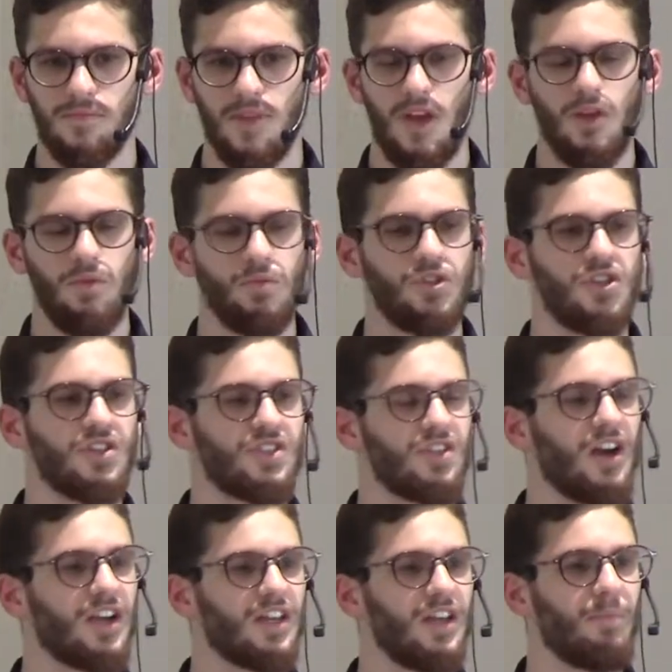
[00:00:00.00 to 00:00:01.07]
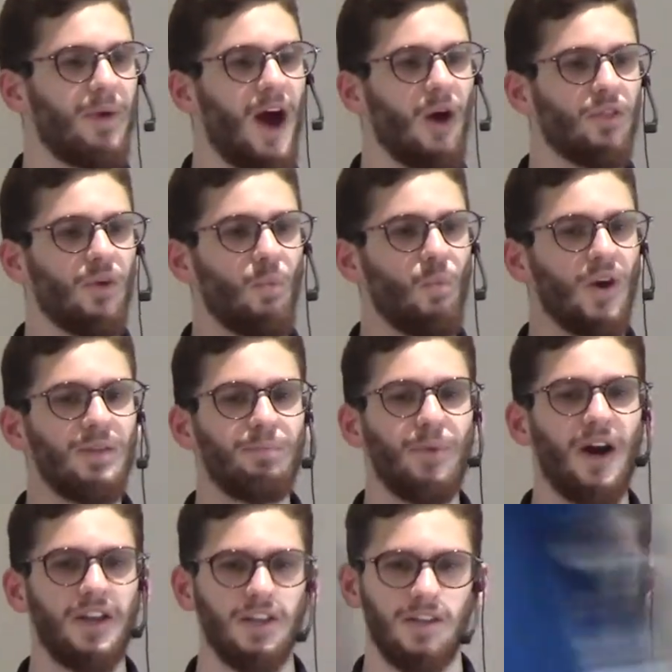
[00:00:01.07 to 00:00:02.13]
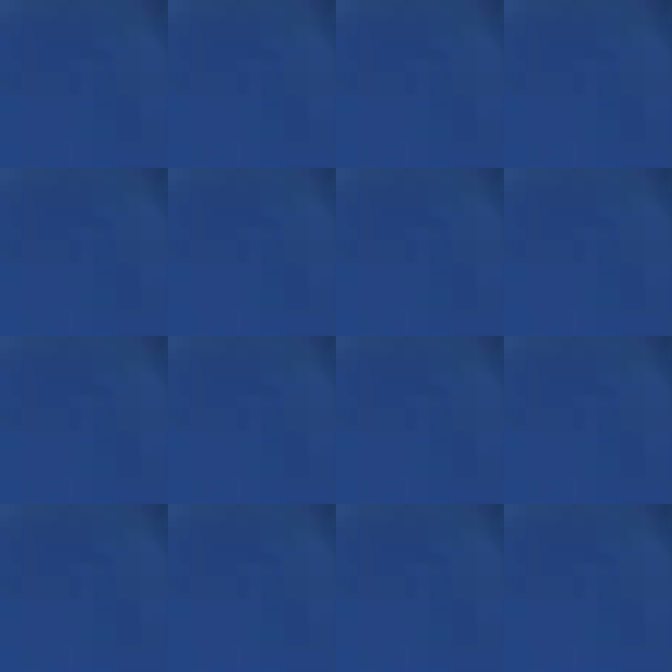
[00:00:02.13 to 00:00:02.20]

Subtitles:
in which he's talking about the one body.